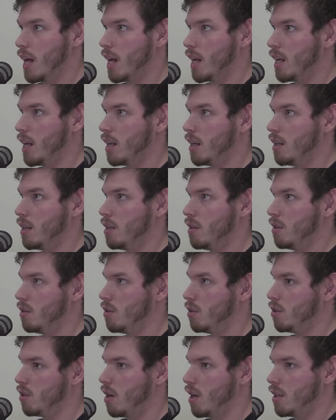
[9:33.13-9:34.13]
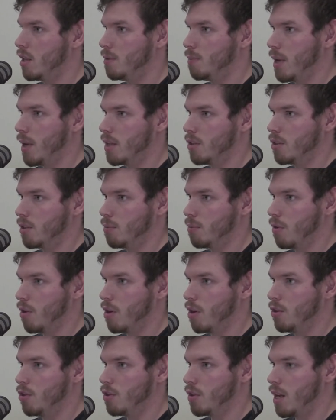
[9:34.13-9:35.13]
a science-based
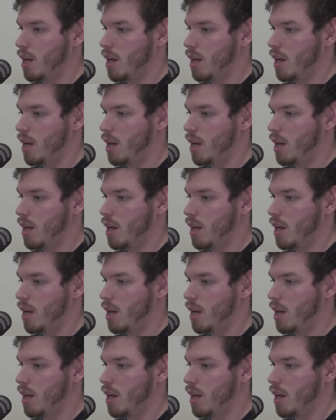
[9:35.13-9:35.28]
approach,